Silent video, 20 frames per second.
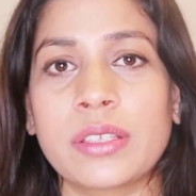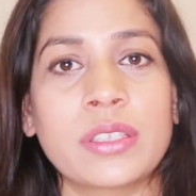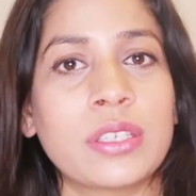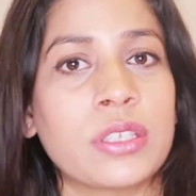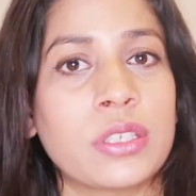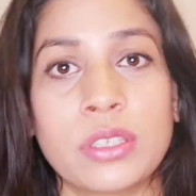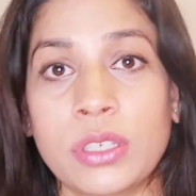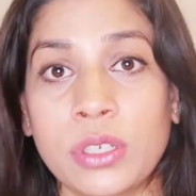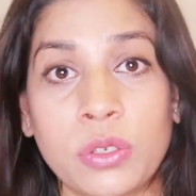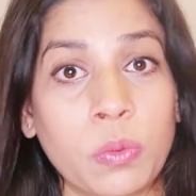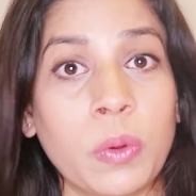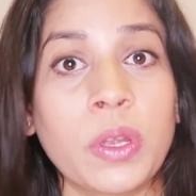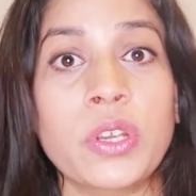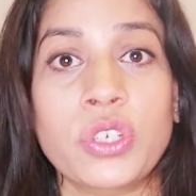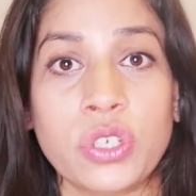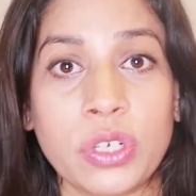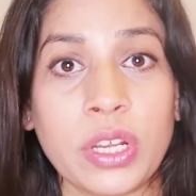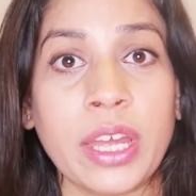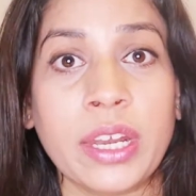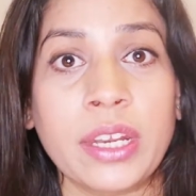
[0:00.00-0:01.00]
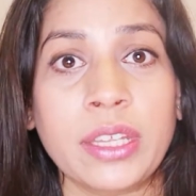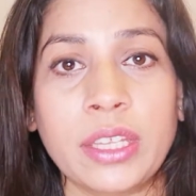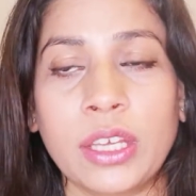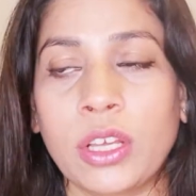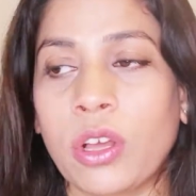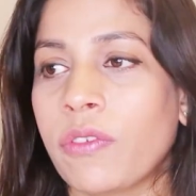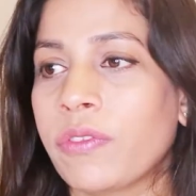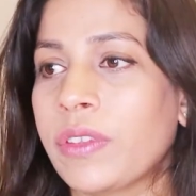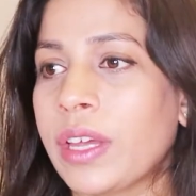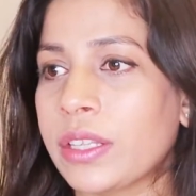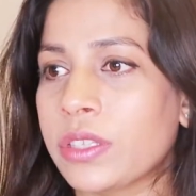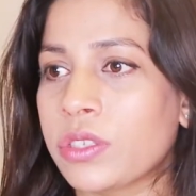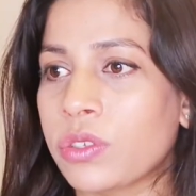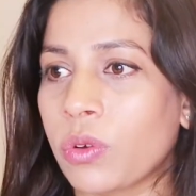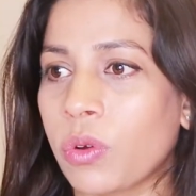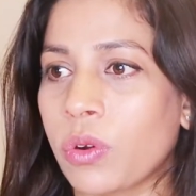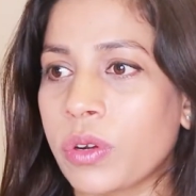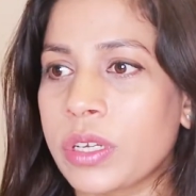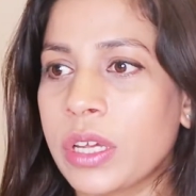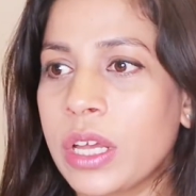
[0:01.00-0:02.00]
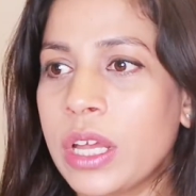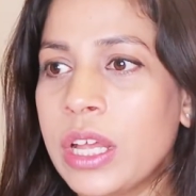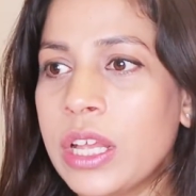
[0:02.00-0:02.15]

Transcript: situation, anything of that sort.